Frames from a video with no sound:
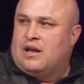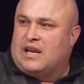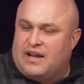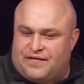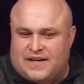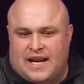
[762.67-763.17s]

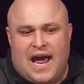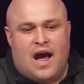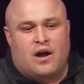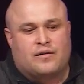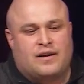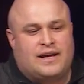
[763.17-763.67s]
Lift it
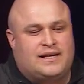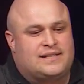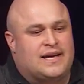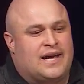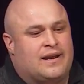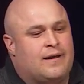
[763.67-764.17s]
out, he
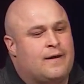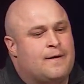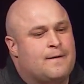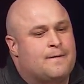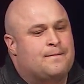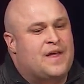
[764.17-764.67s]
said.
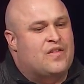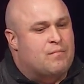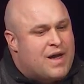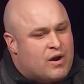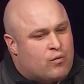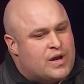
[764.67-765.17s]
And the
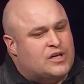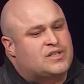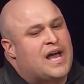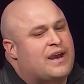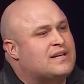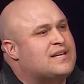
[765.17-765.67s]
man reached
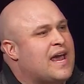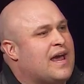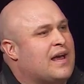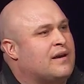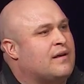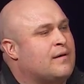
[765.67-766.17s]
out his
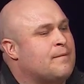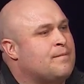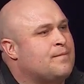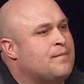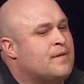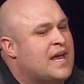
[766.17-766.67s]
hand
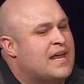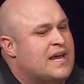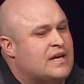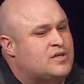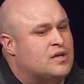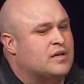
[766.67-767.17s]
and
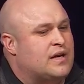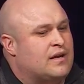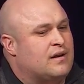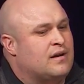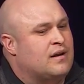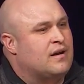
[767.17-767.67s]
he took it.
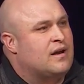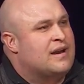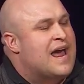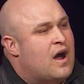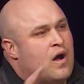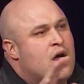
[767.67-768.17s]

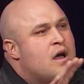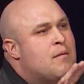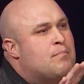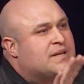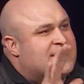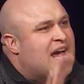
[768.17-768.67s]
Now,
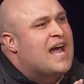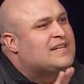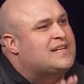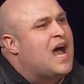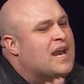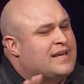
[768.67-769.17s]
besides
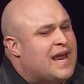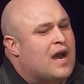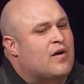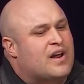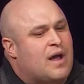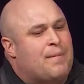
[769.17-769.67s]
God
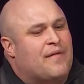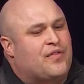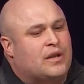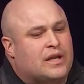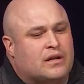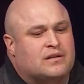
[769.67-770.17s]
caring about
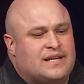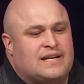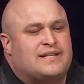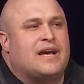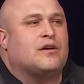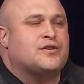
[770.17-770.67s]
the little
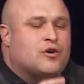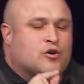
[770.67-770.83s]
details,